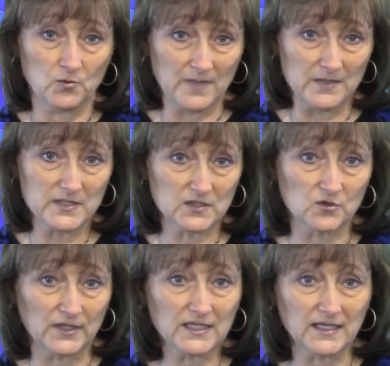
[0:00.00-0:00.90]
may be
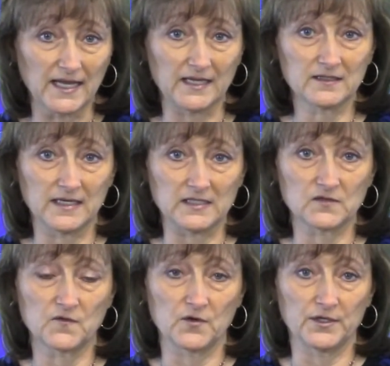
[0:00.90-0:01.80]
screening candidates
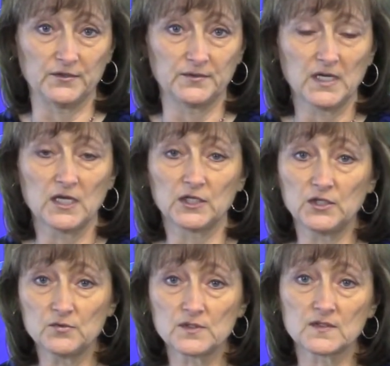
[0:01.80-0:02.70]
for you
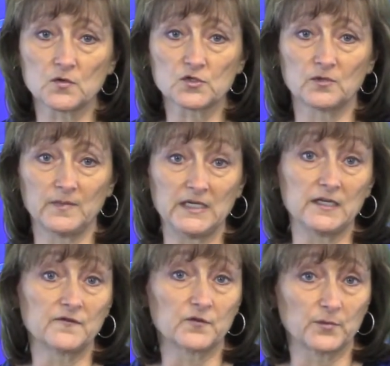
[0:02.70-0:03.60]
use social
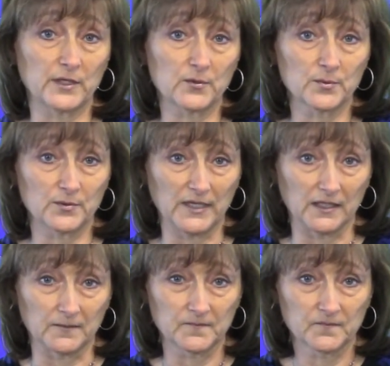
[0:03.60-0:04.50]
media for
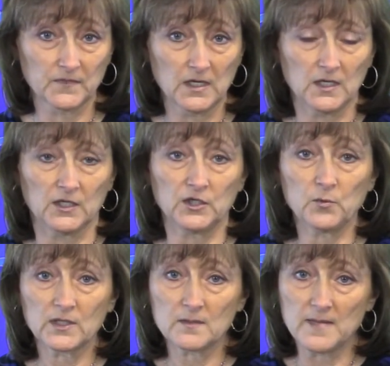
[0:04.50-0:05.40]
recruiting. You
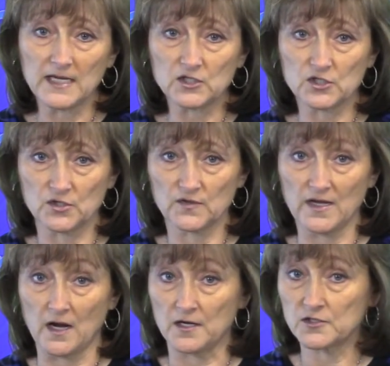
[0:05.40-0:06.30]
want to make sure they
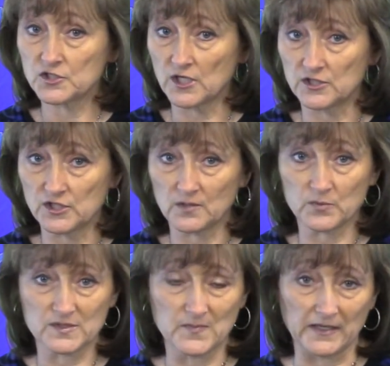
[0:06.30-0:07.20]
aren't judging
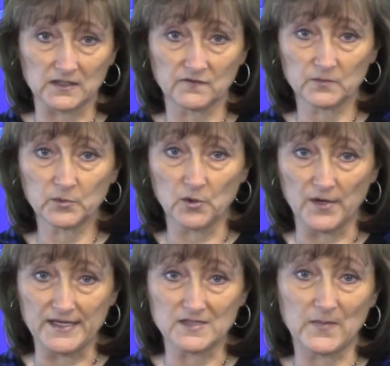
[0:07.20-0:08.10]
prospective
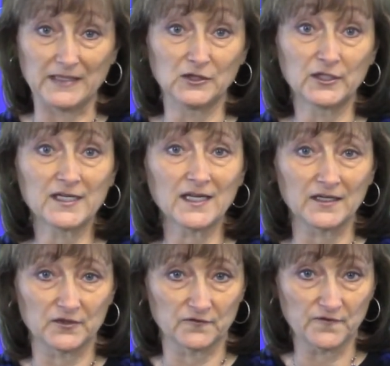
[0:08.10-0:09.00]
employees by looking
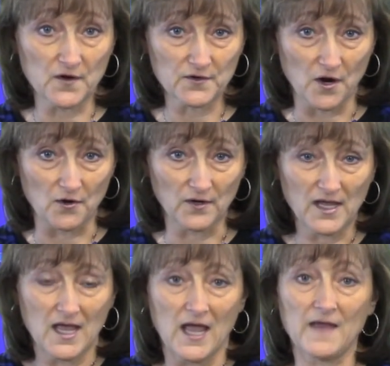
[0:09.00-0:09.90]
at their photo
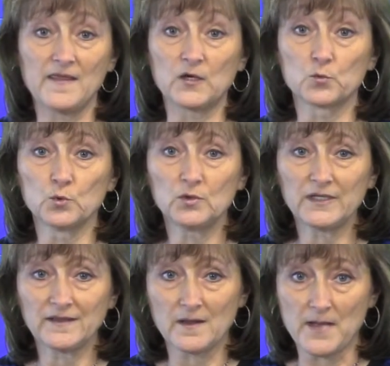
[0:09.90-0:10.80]
and then
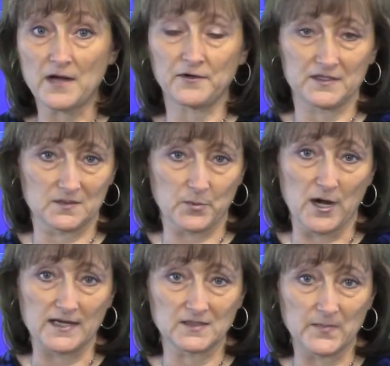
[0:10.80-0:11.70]
ruling them out as a
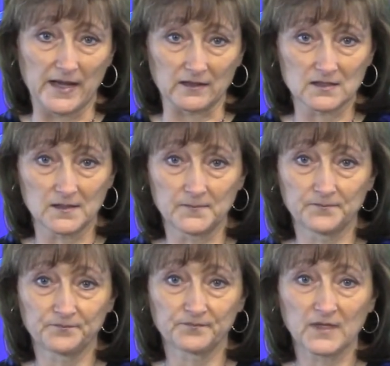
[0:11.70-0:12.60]
prospect.
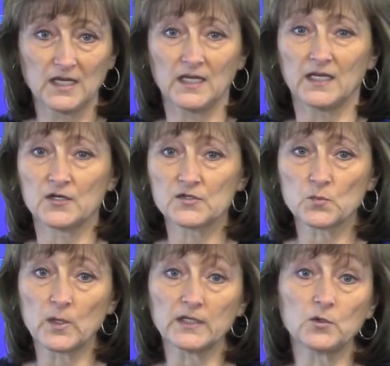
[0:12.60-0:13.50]
Here's
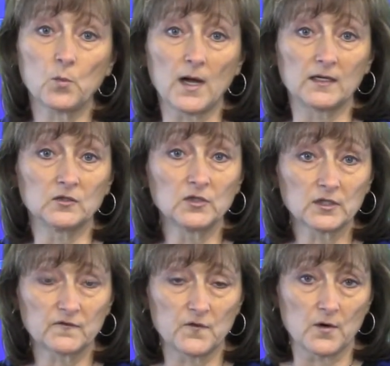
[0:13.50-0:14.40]
what you want to
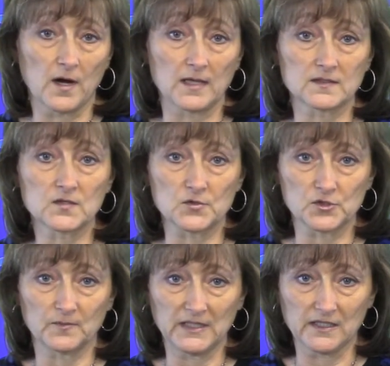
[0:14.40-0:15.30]
look for on
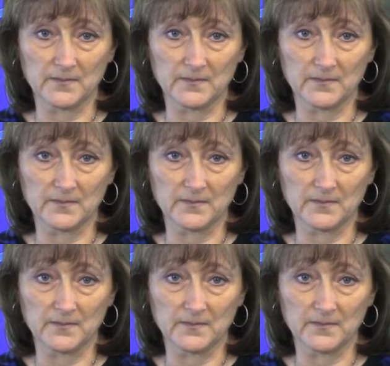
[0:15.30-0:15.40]
social media